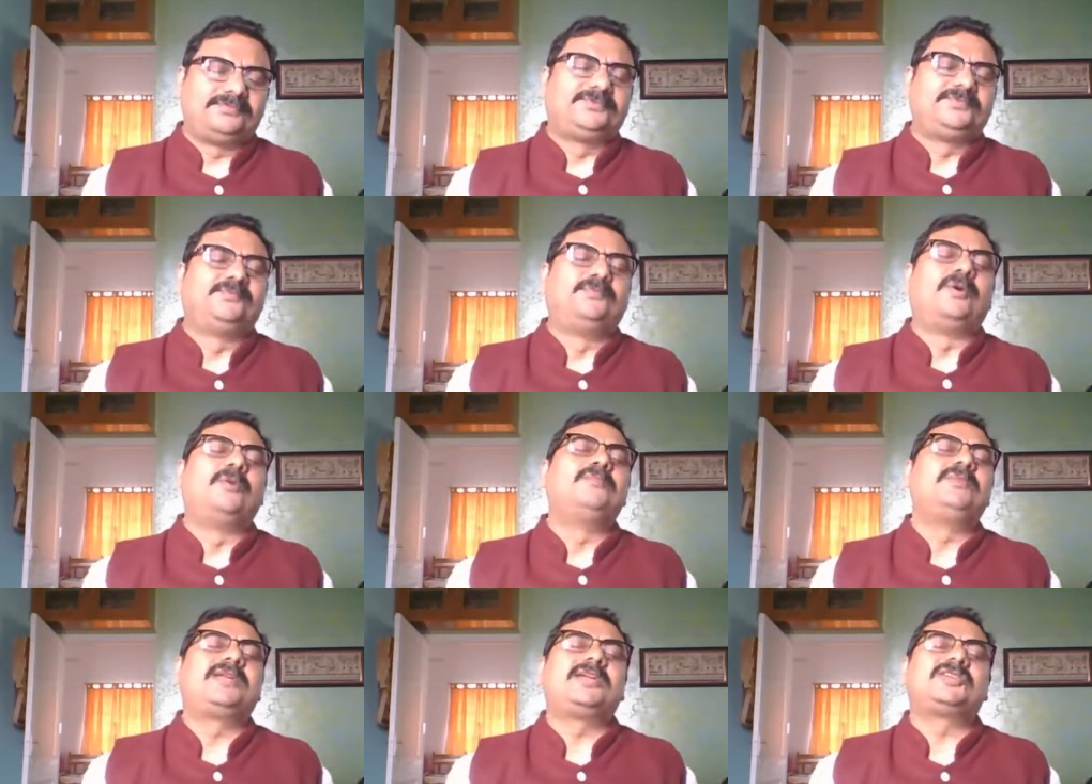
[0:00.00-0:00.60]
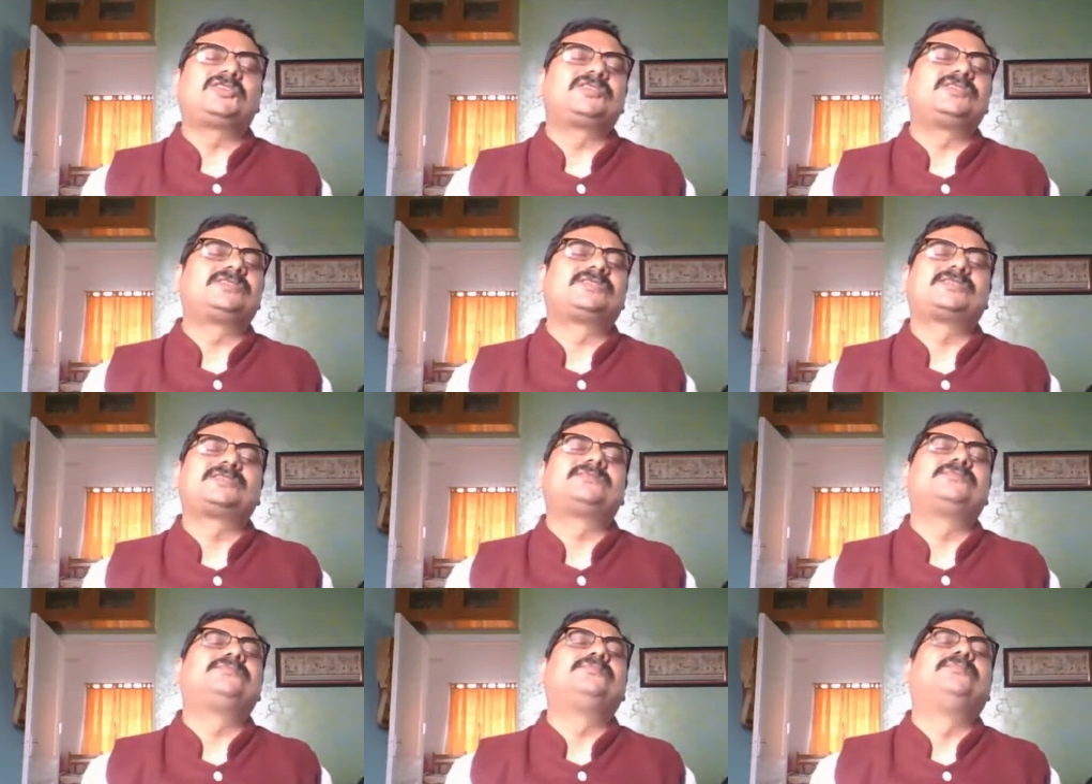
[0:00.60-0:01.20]

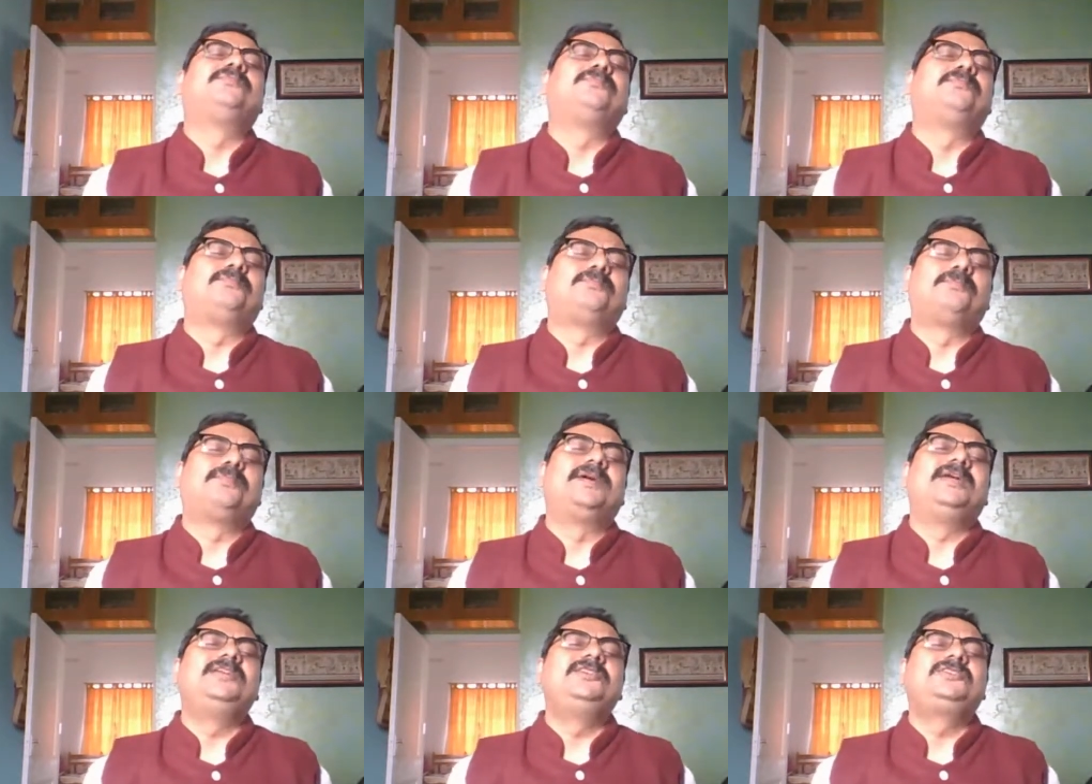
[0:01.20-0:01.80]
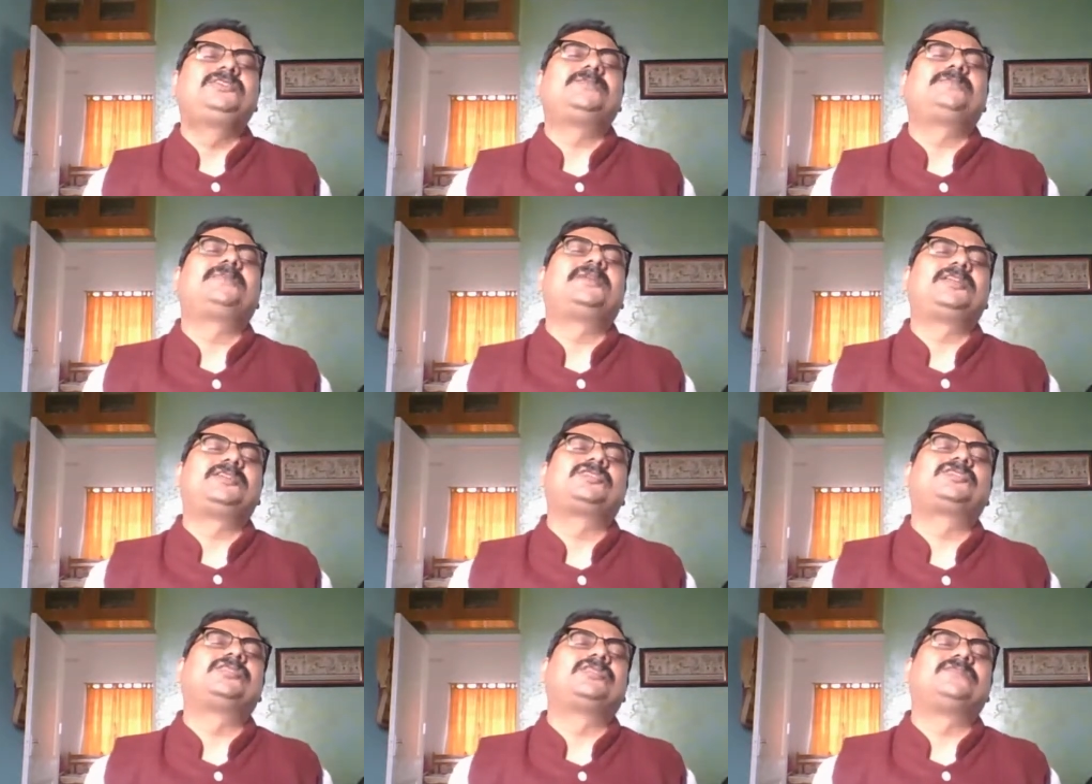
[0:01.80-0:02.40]
Byomkesh's
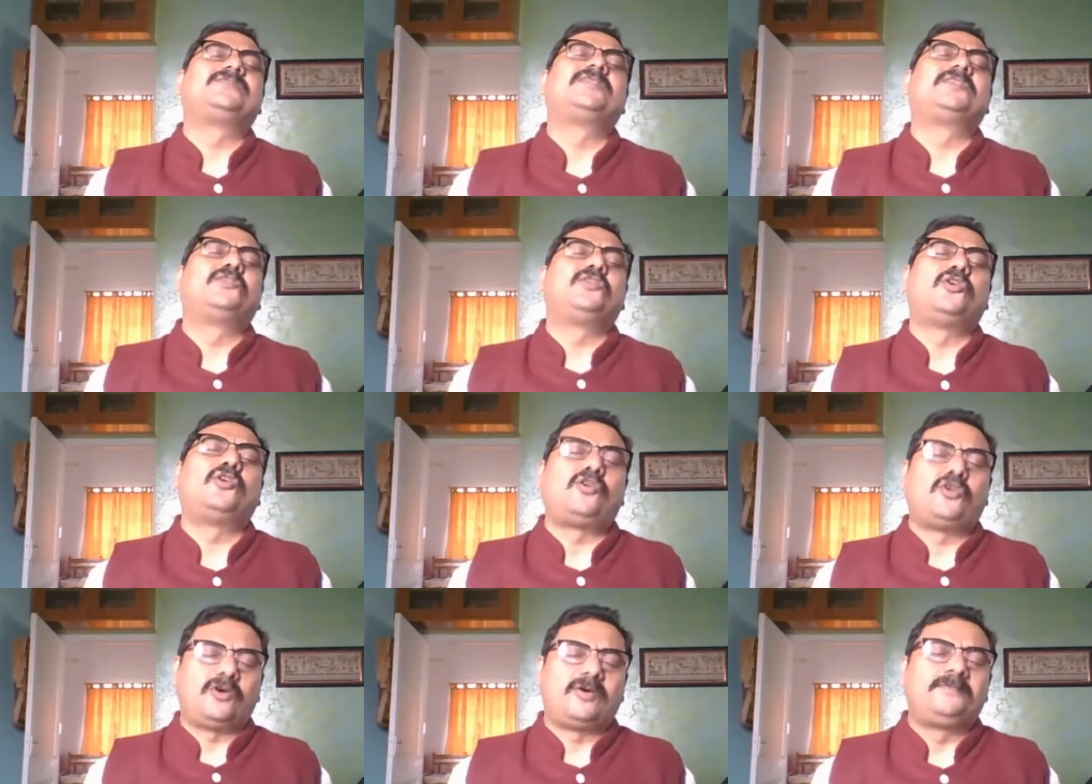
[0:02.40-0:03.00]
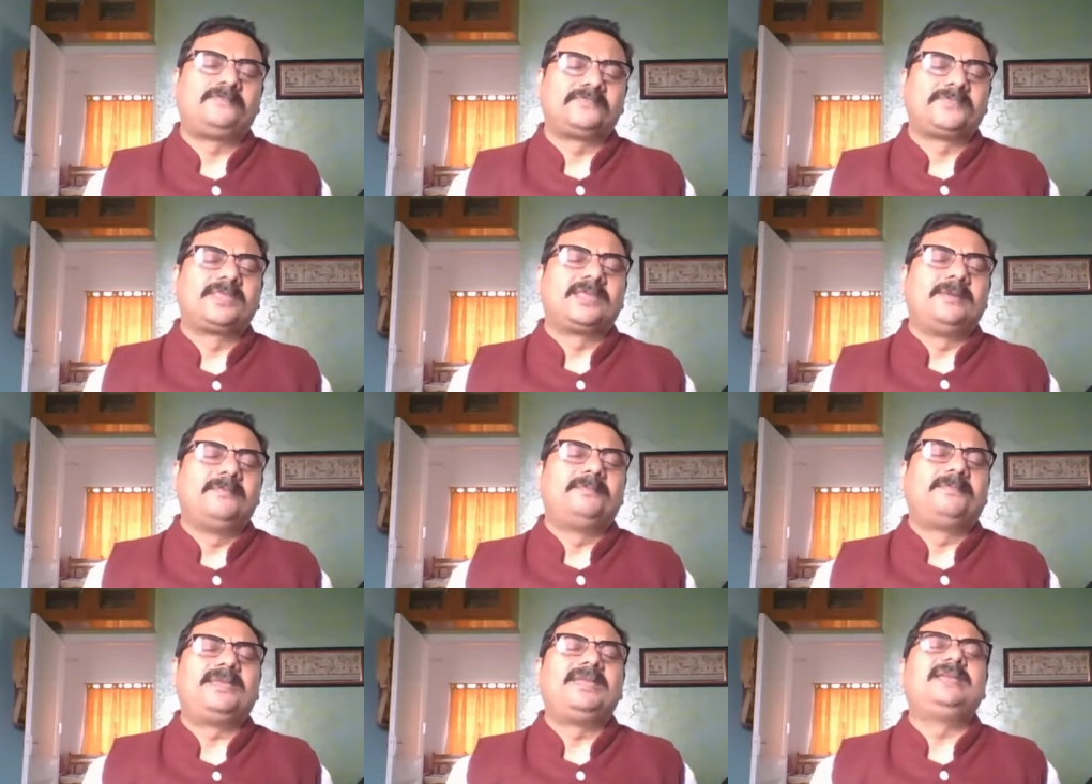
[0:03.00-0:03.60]
interpretation of the law
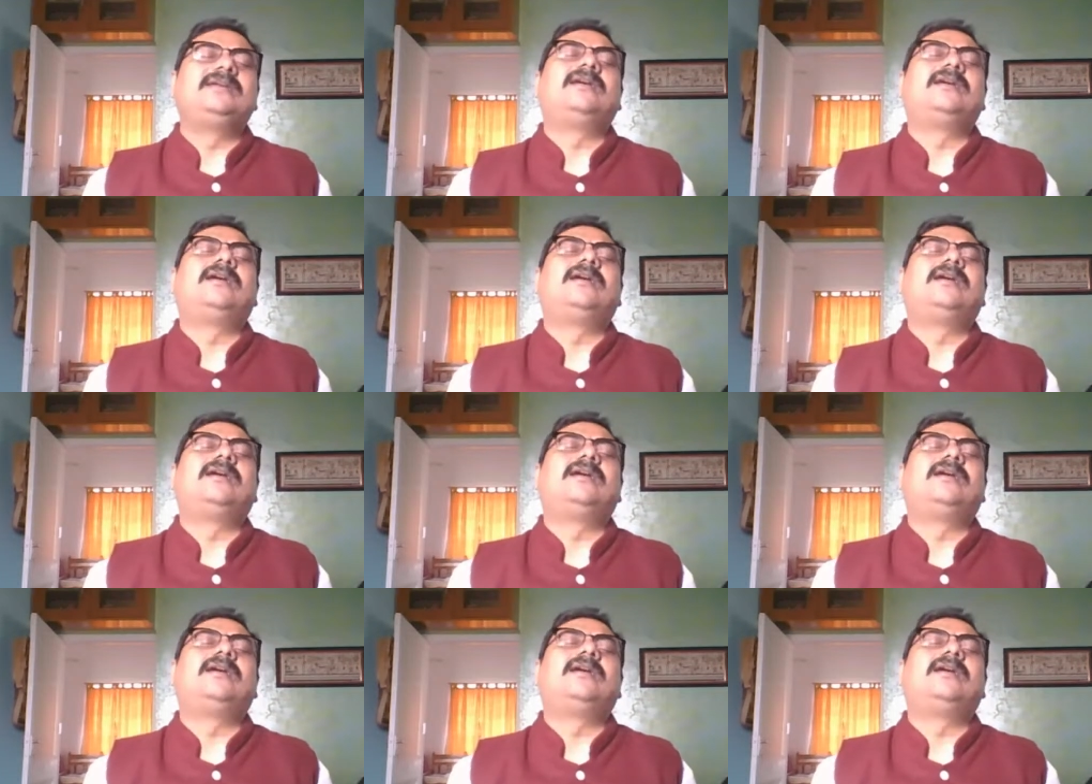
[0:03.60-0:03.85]
being